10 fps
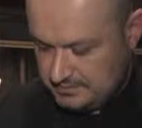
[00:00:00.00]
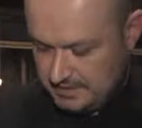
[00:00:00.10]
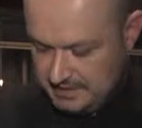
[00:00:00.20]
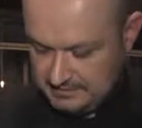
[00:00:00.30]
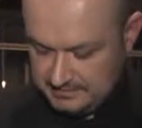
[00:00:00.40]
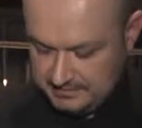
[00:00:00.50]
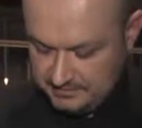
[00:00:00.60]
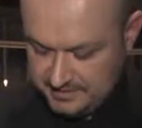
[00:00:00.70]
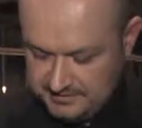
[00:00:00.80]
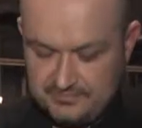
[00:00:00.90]
and a
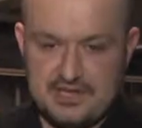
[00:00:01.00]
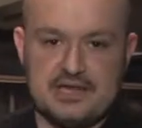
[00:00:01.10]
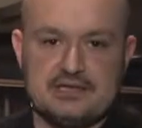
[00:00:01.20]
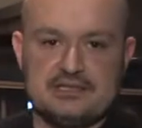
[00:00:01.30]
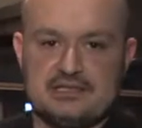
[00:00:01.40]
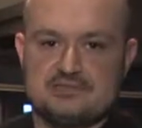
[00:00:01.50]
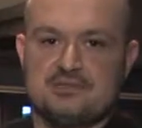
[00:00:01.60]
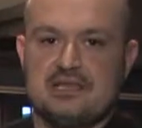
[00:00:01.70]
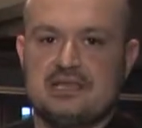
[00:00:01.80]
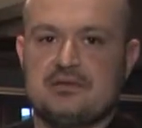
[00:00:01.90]
little bit of red onion that's
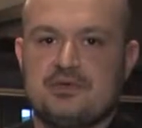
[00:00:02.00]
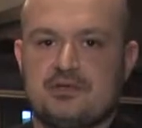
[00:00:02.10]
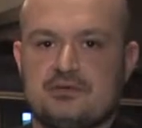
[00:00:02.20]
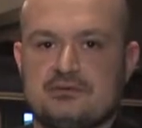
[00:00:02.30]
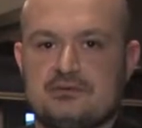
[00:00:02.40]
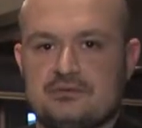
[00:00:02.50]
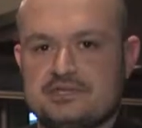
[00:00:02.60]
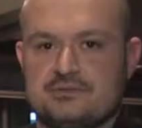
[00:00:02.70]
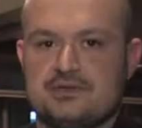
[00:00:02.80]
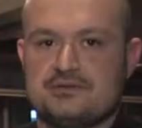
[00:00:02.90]
been lightly pickled. The
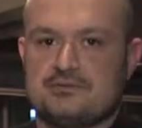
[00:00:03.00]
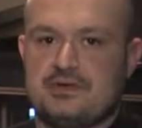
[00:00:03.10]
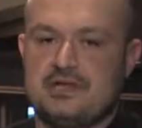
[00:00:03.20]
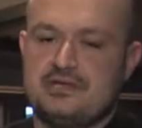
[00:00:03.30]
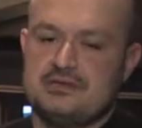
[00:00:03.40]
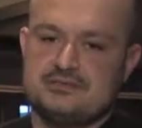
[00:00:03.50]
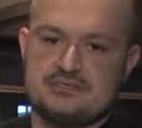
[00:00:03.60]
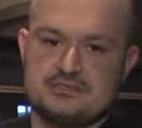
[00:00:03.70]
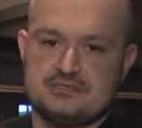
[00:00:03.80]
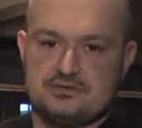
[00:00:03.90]
reason we use the red onion is
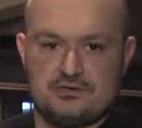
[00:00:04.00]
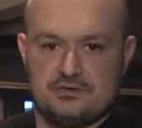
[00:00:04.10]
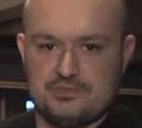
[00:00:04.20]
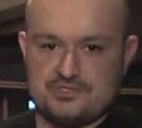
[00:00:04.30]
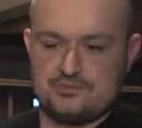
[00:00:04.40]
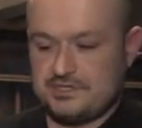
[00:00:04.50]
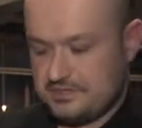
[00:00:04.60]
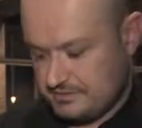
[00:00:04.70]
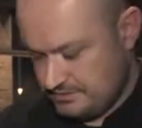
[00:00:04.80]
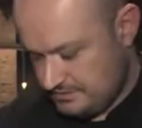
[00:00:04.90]
just because they're a little bit sweeter.